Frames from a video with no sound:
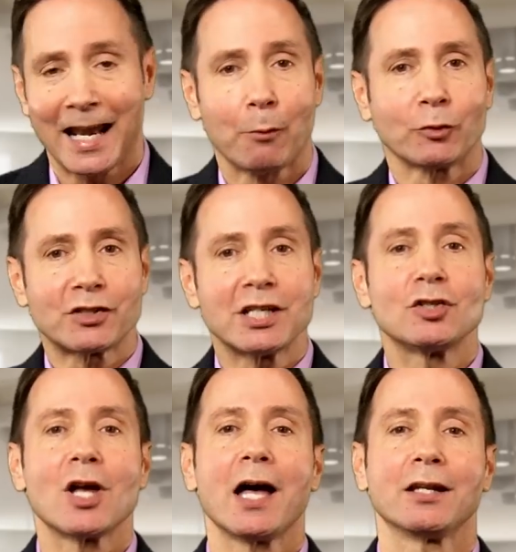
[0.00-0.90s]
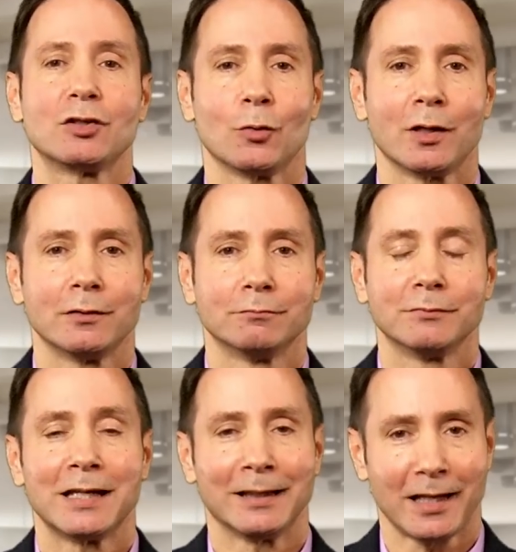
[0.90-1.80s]
And I will teach you how to do it
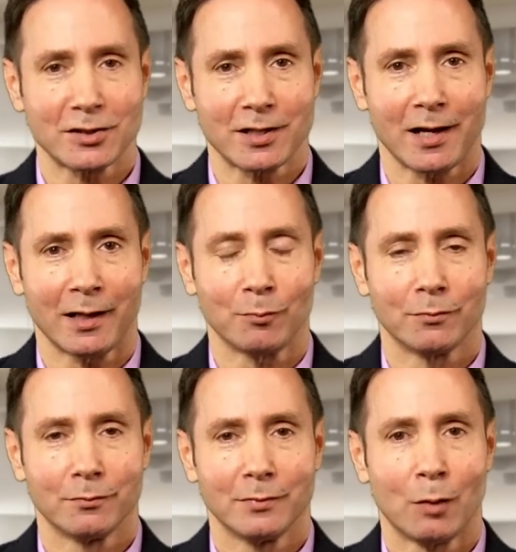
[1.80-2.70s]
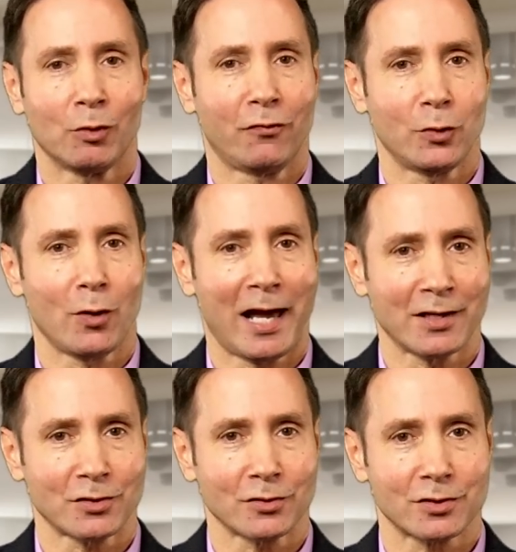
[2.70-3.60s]
in less time and with fewer
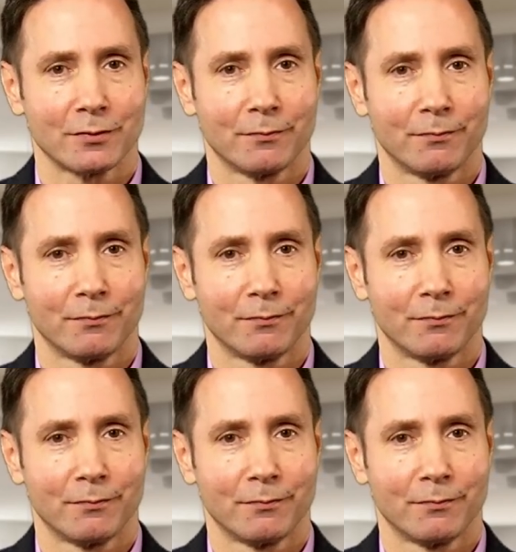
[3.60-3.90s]
hassles.